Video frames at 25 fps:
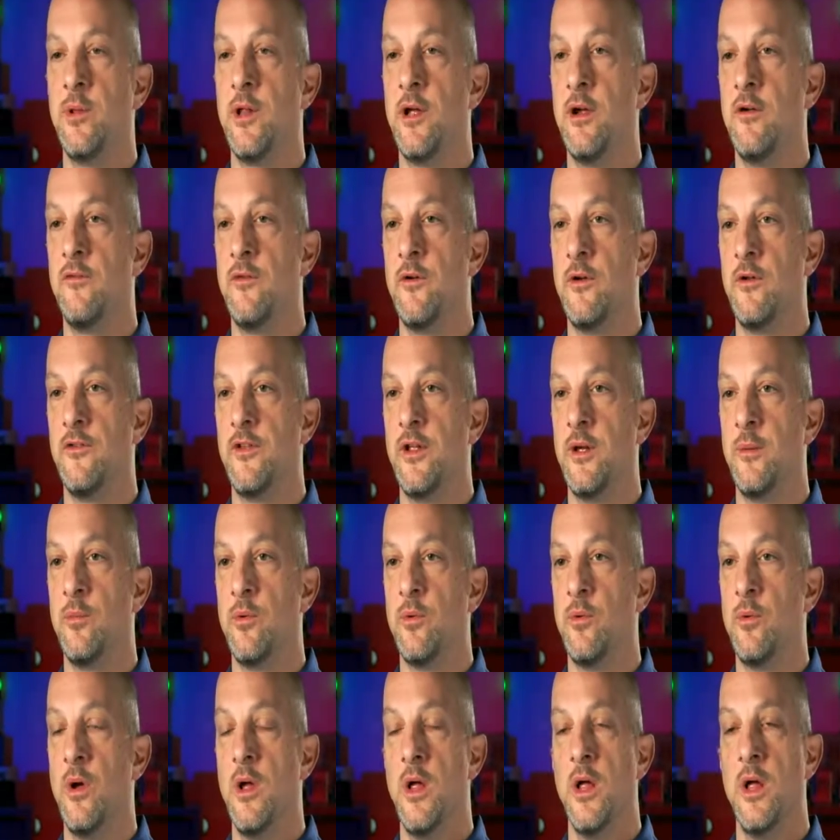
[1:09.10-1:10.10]
player, for
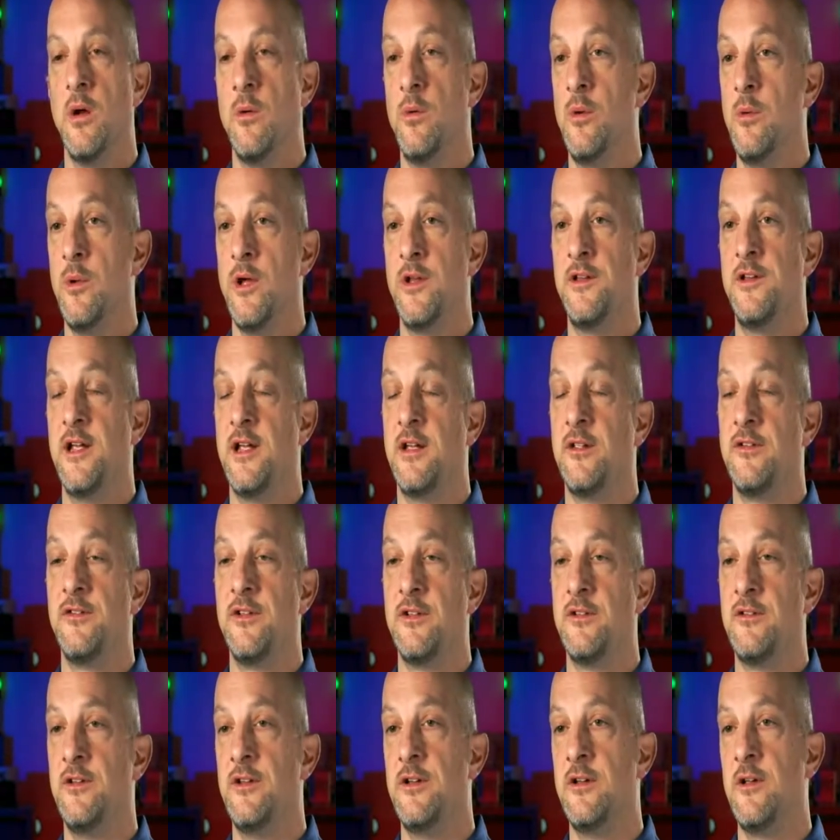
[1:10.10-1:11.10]
example. We might take a
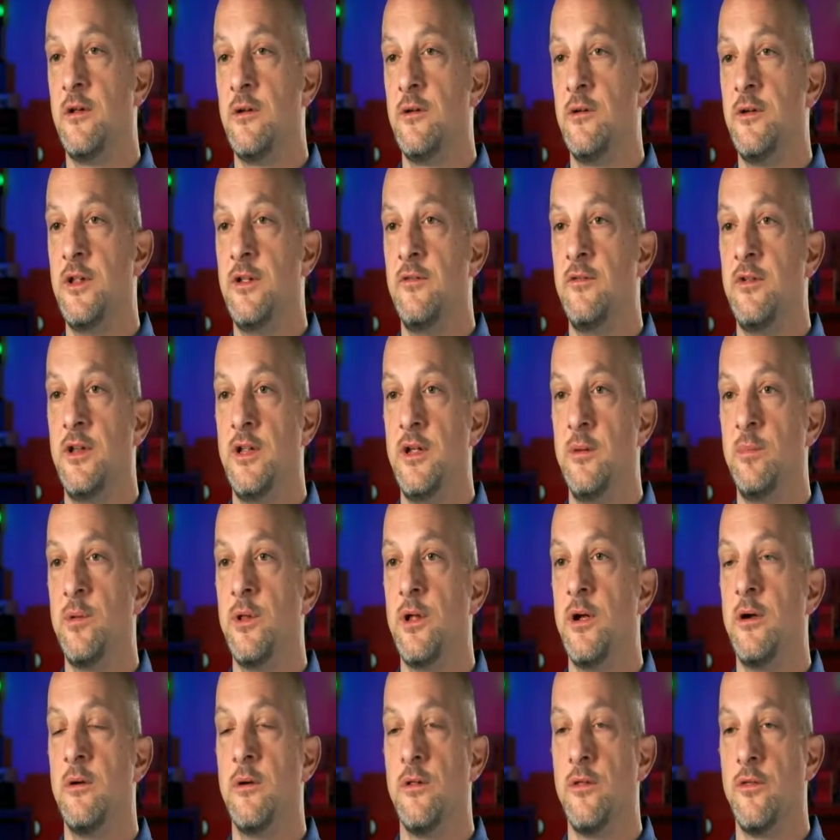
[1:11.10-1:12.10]
$60 DVD
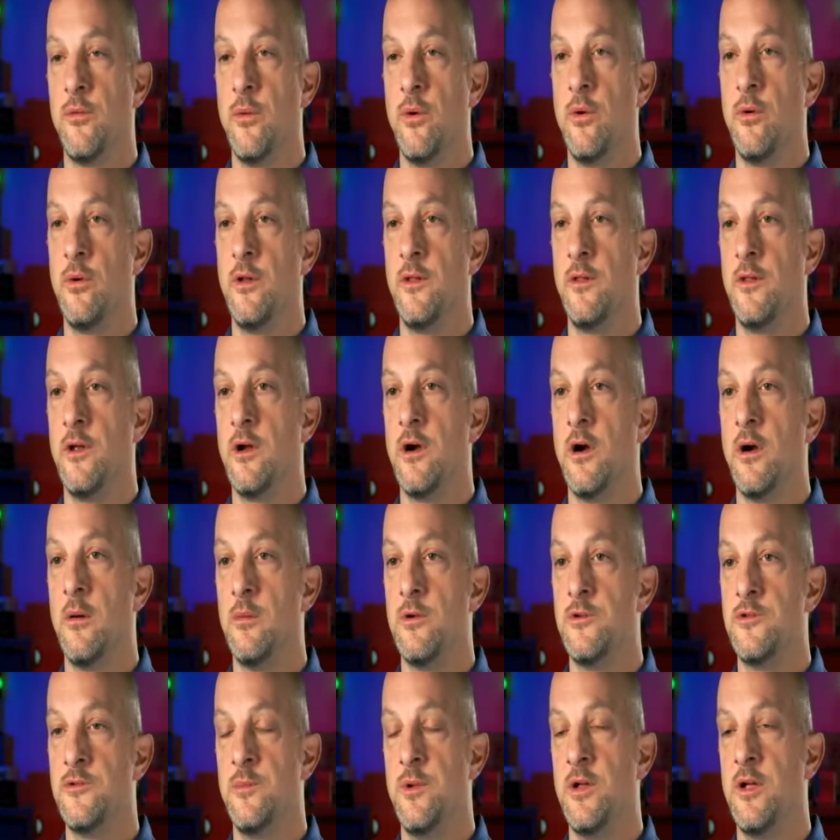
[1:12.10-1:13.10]
player and throw it in the
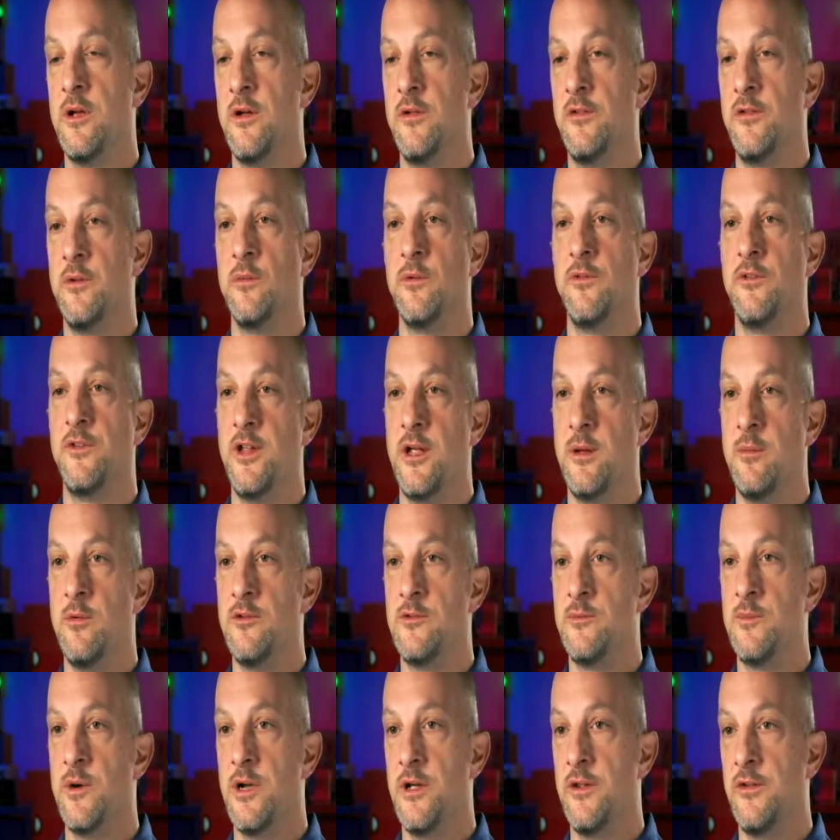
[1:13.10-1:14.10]
garbage because it was
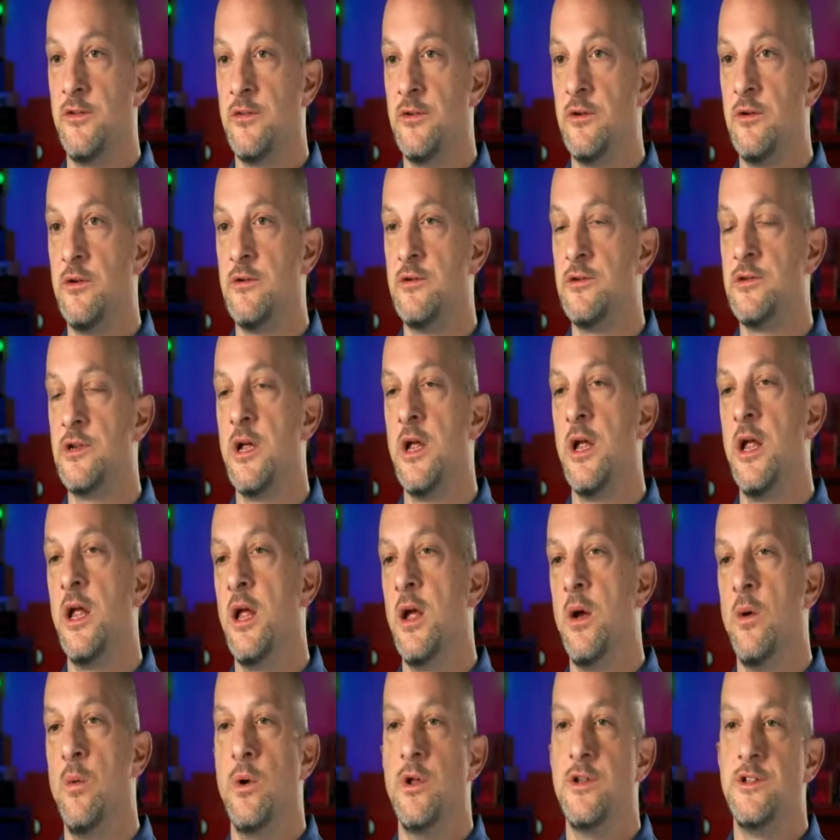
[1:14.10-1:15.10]
damaged by a surge.
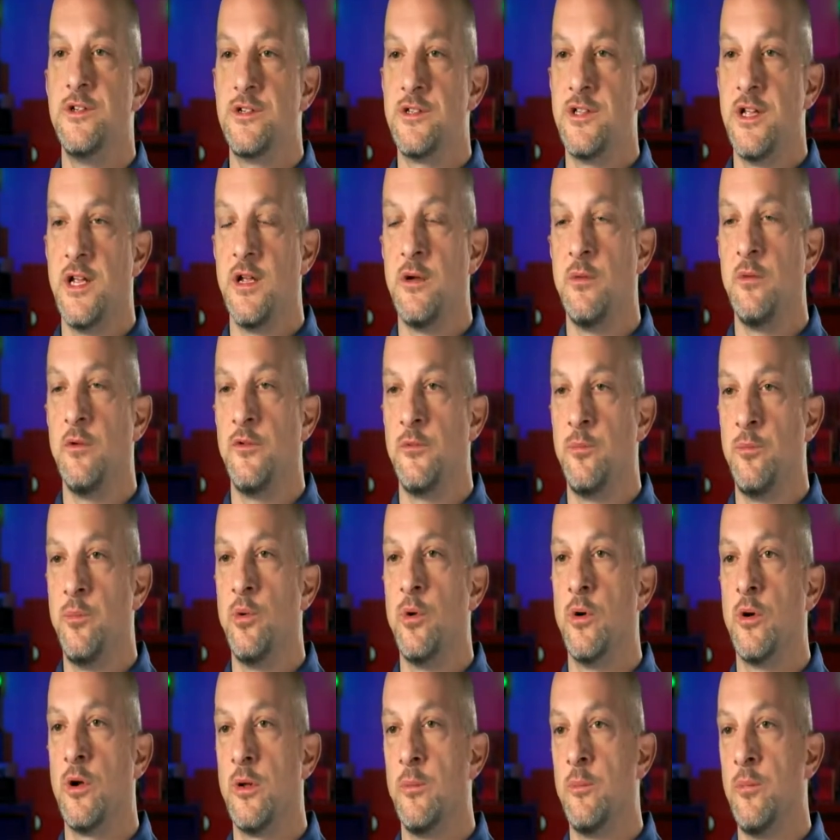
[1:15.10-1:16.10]
We just think it was
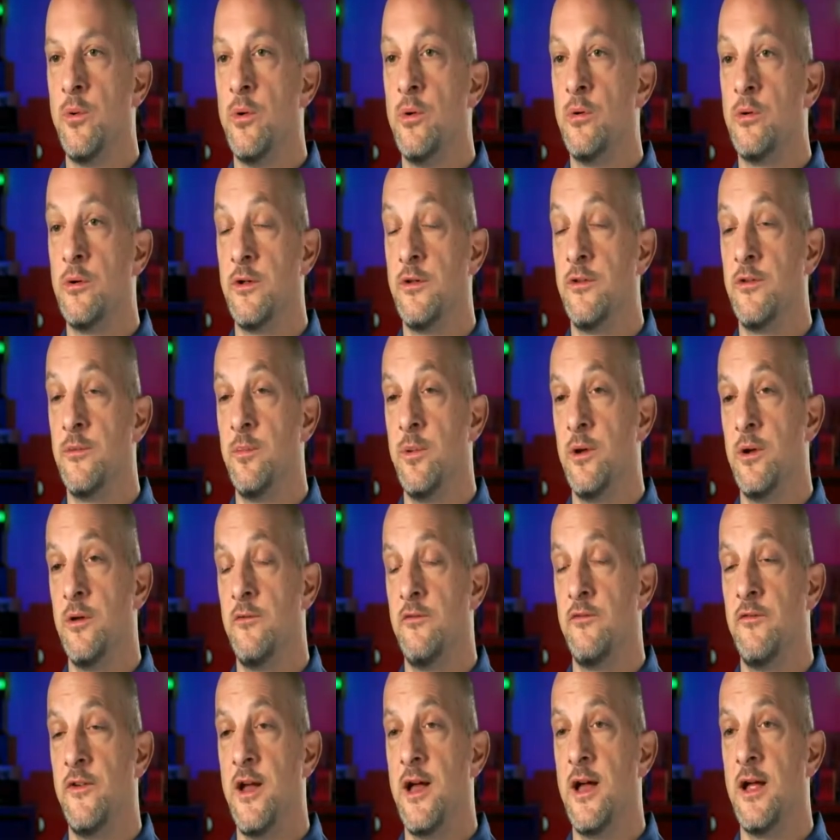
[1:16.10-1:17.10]
poor components, but
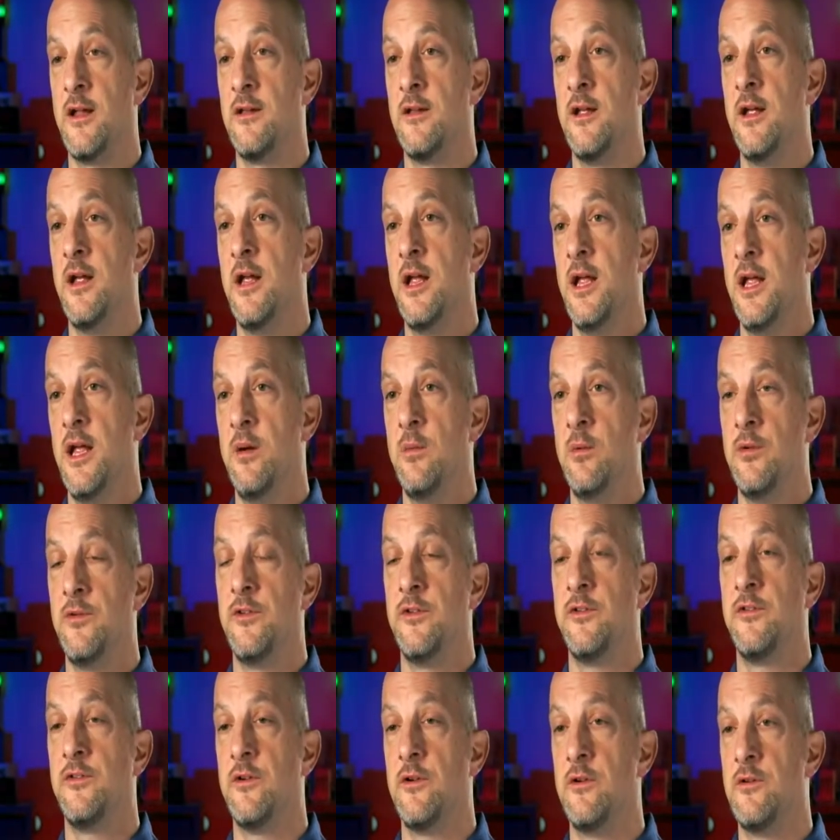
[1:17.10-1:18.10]
in fact, it
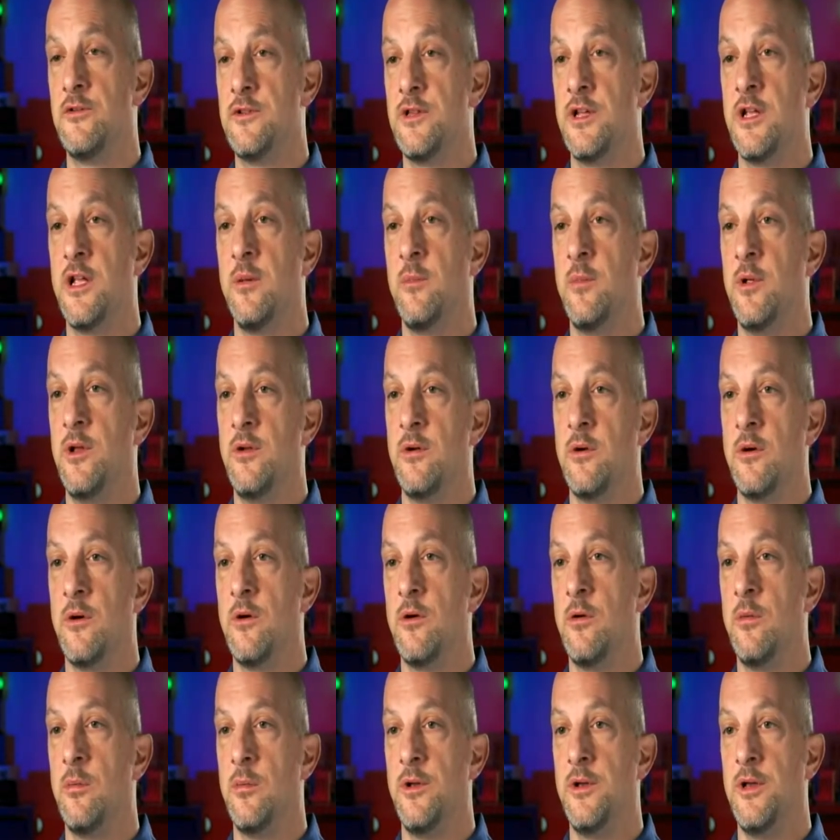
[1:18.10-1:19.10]
was a surge that came into our
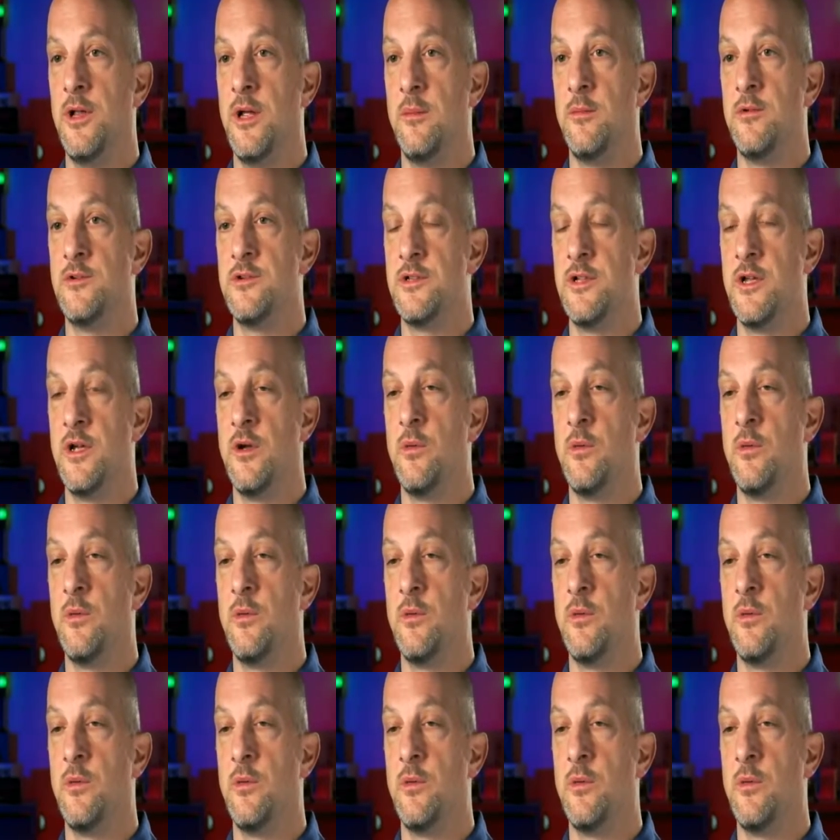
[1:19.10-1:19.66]
home and damaged the